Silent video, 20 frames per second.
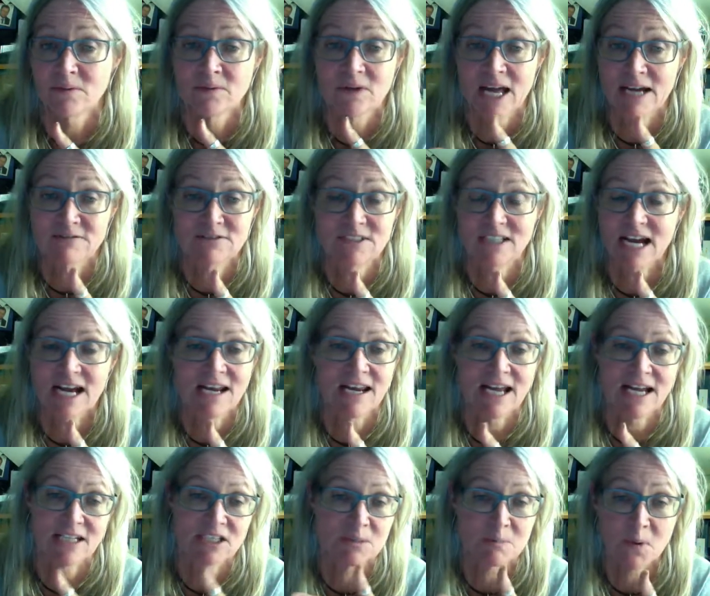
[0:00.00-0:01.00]
lifestyle
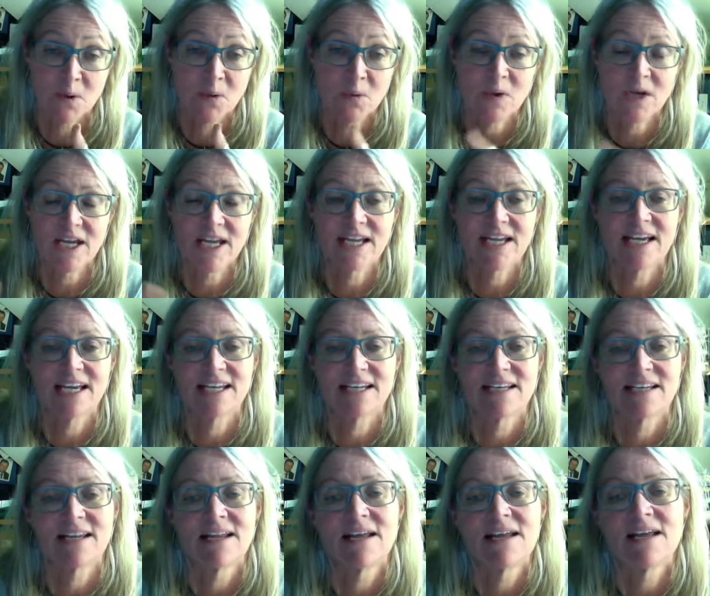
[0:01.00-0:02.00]
like
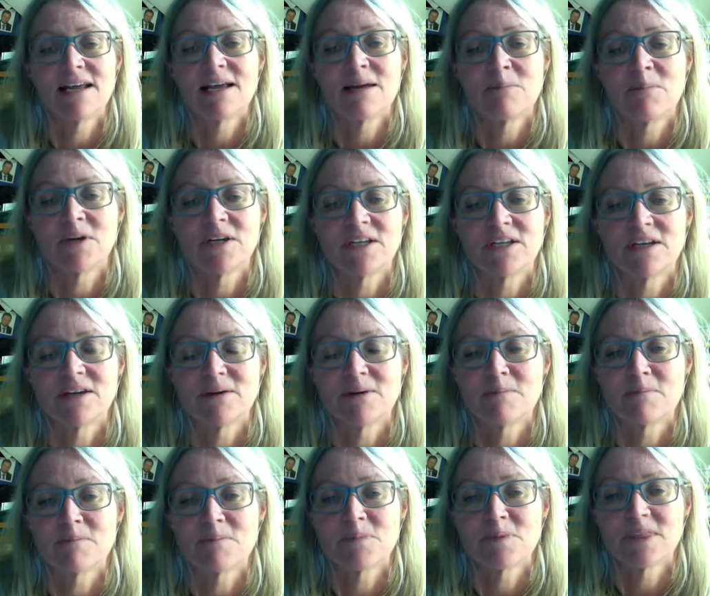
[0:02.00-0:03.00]
smoking, but
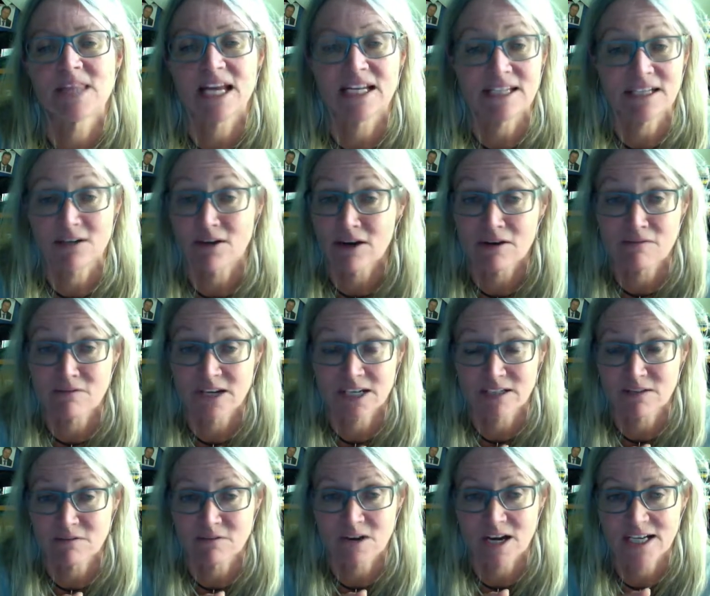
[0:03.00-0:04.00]
that did not
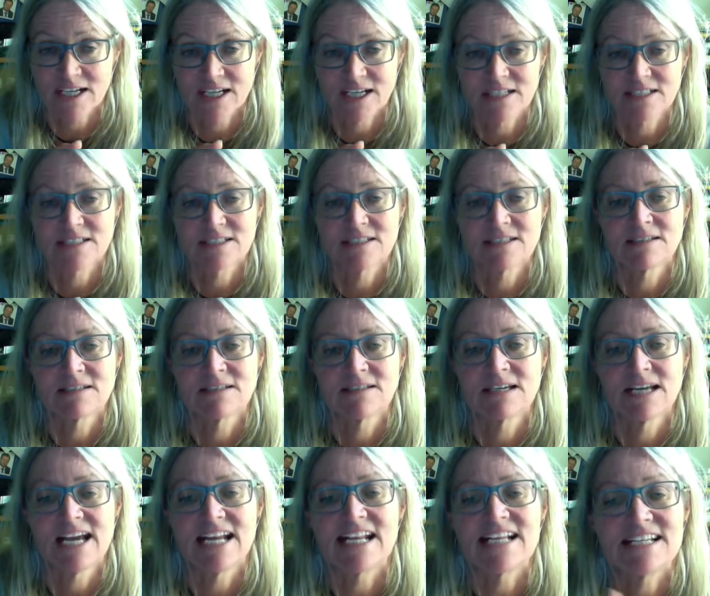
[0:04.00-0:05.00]
affect the findings.
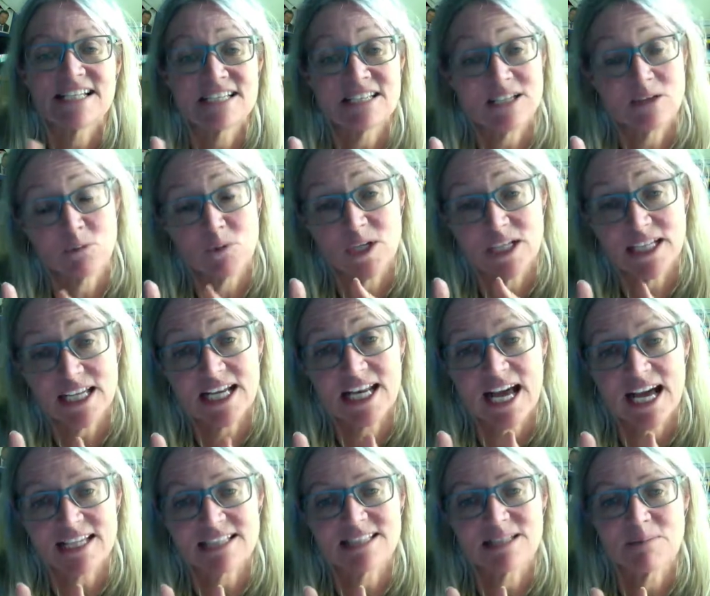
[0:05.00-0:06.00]
In addition, we did
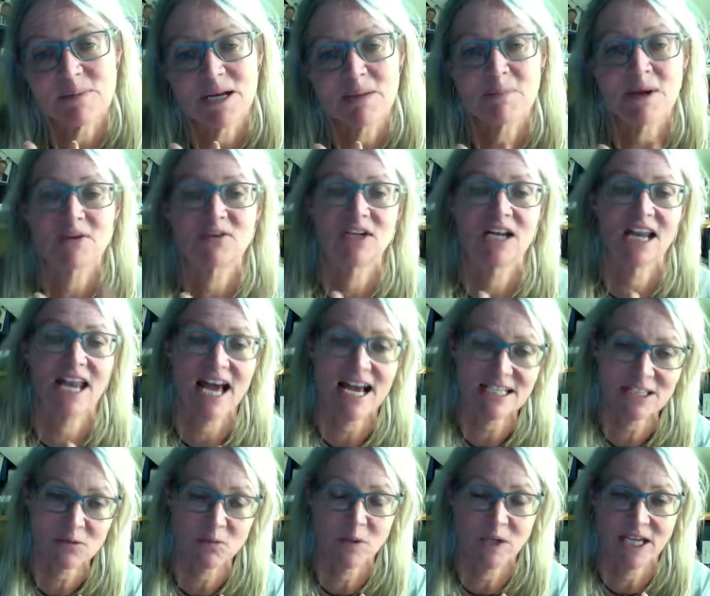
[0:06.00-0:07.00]
ask the men about their
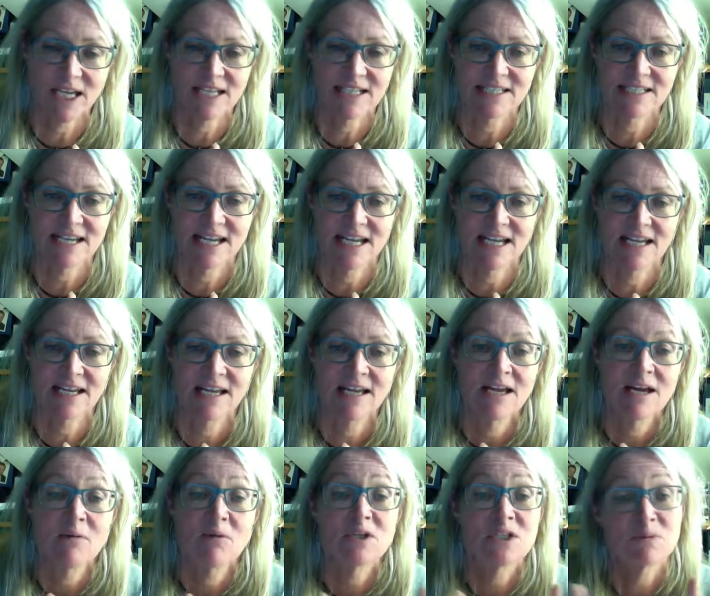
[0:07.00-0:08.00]
last week intake,
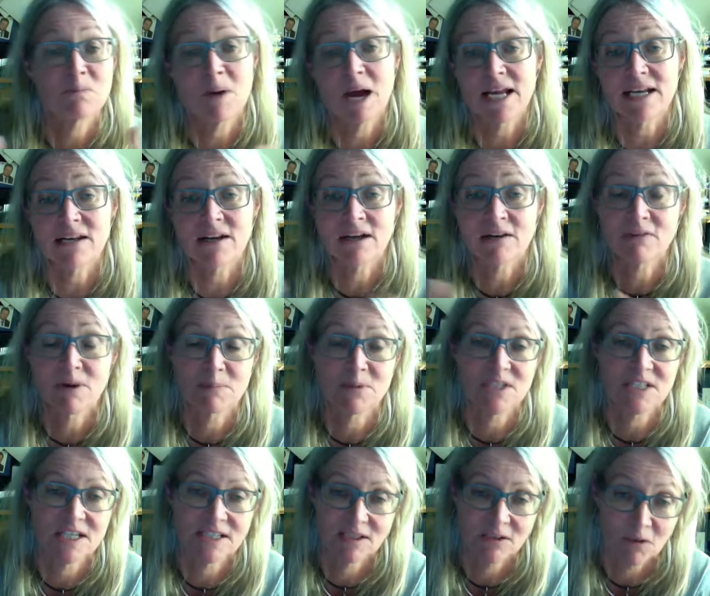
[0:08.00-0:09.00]
which might not
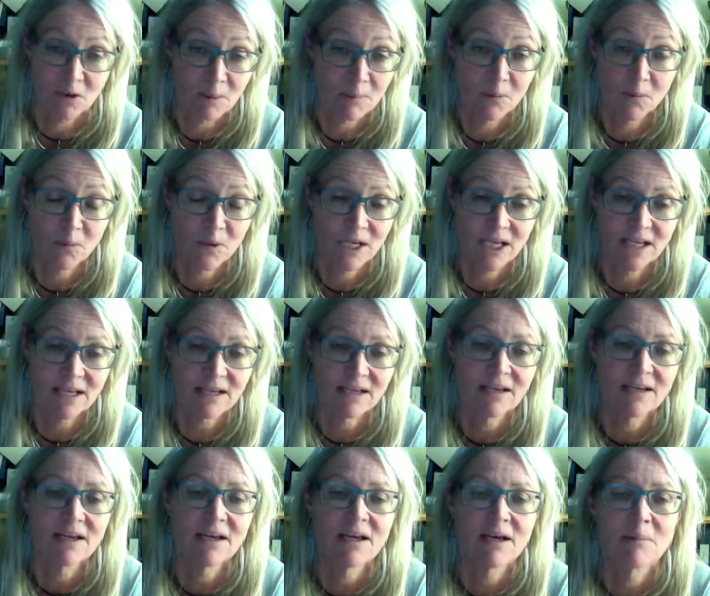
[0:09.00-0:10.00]
represent a normal week,
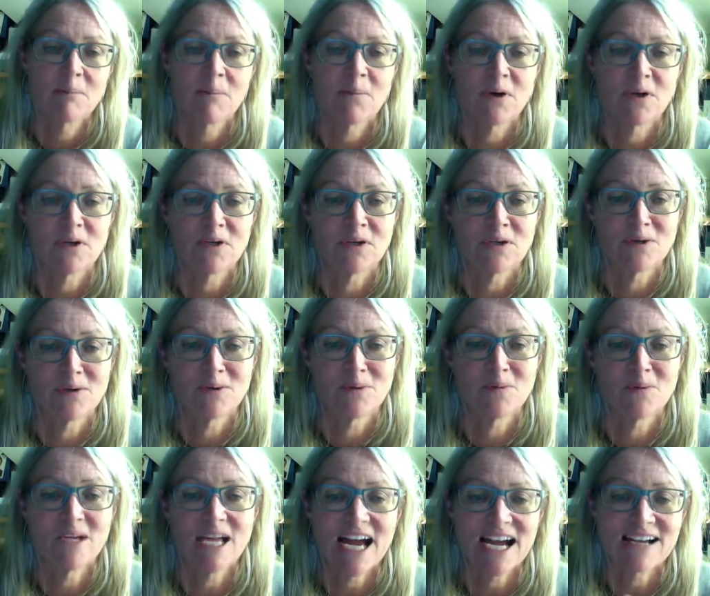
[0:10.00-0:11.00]
but
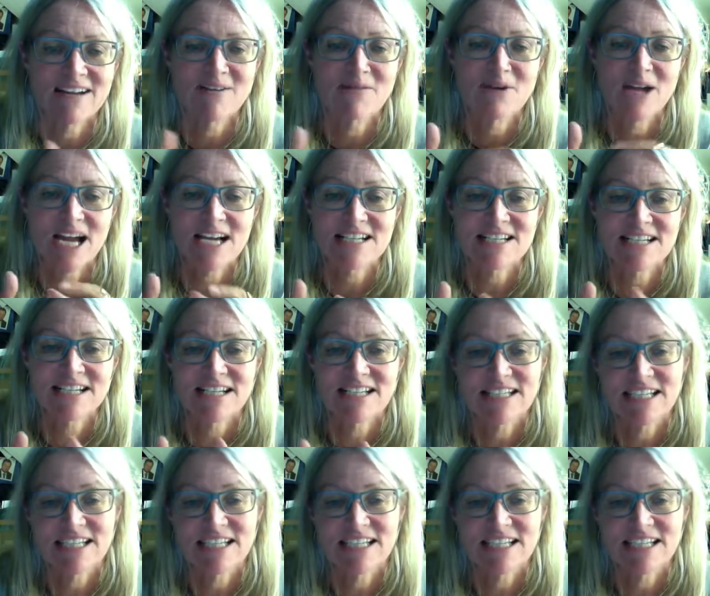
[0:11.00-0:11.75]
we actually